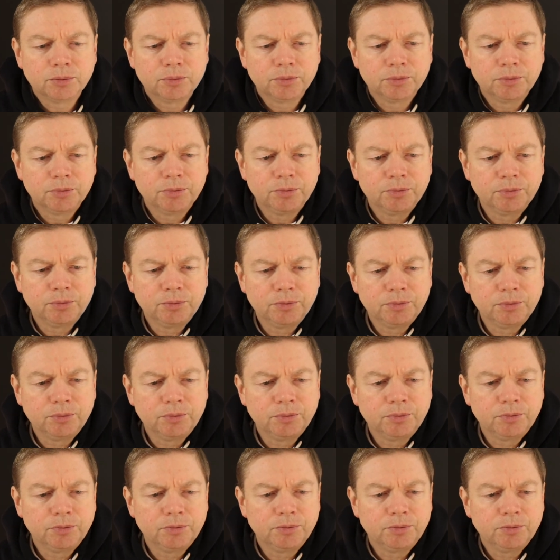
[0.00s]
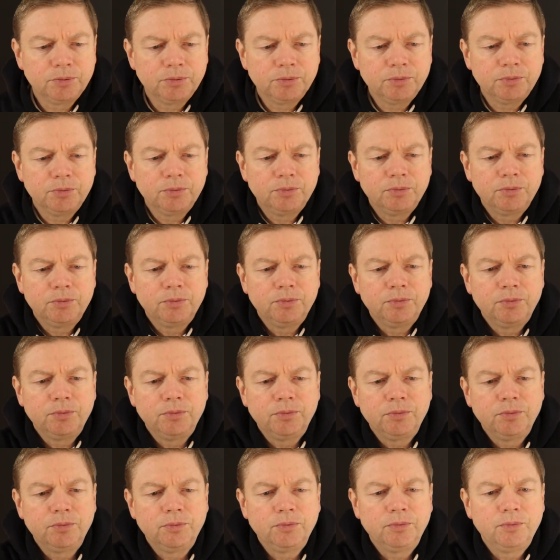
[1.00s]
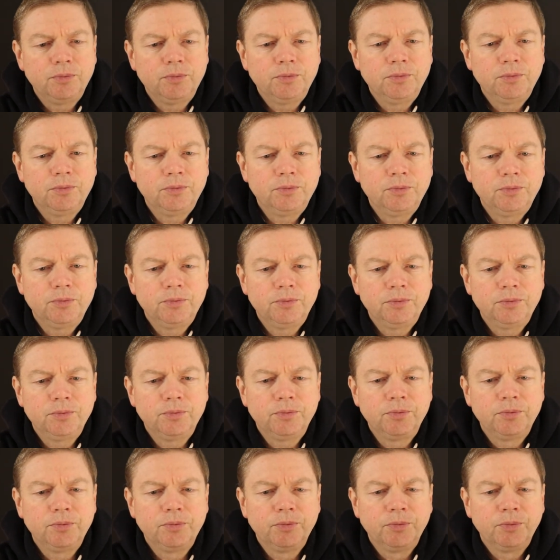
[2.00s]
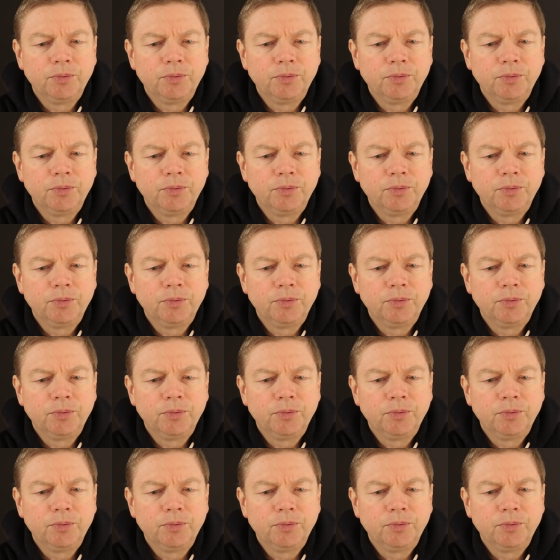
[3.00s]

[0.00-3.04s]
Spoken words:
Nobody speaks.